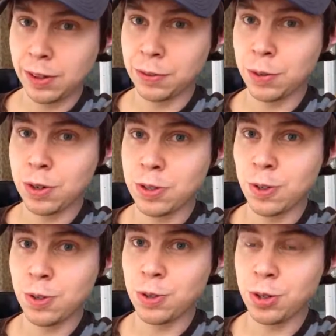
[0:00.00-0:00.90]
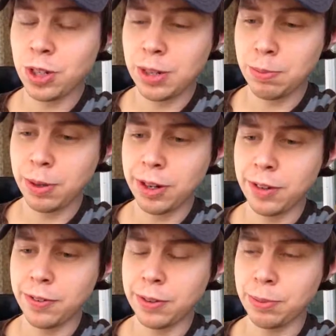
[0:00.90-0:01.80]
Of course, you should get
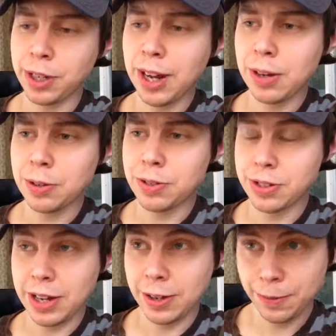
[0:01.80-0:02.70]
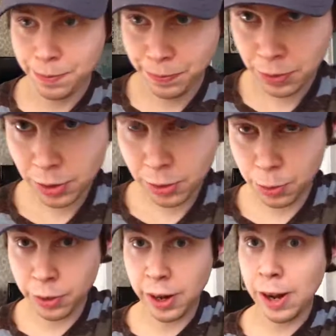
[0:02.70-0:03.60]
butter from cows that
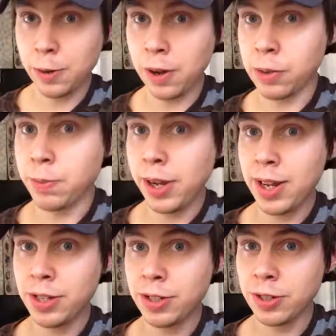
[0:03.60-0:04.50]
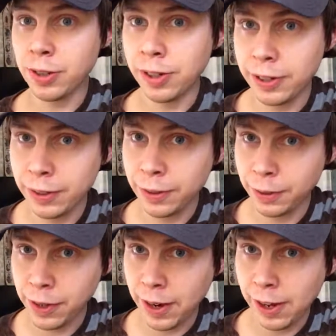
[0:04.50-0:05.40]
were out on pasture eating the
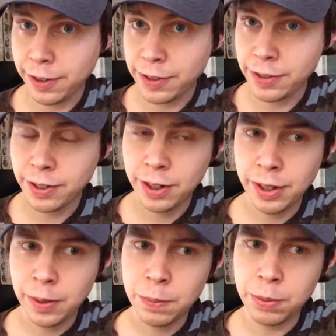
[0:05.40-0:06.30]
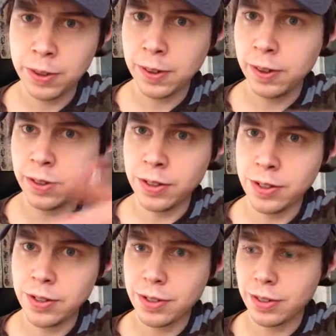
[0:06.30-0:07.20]
grass,
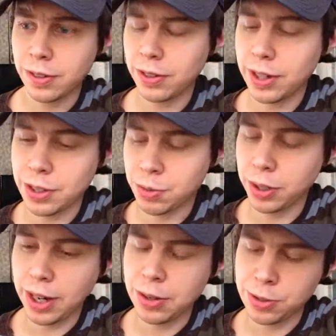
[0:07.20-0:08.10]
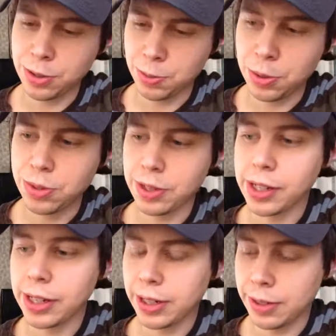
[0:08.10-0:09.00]
because that's what cows are supposed to
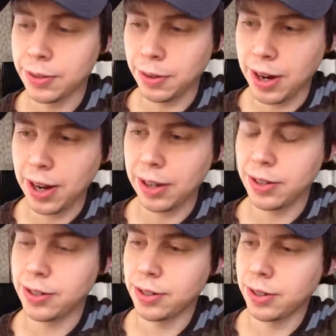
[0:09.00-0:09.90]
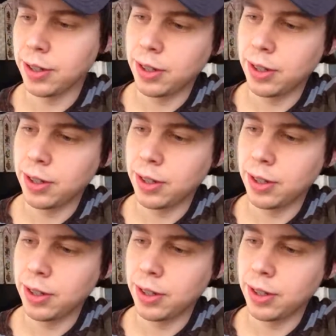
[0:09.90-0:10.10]
eat, is grass.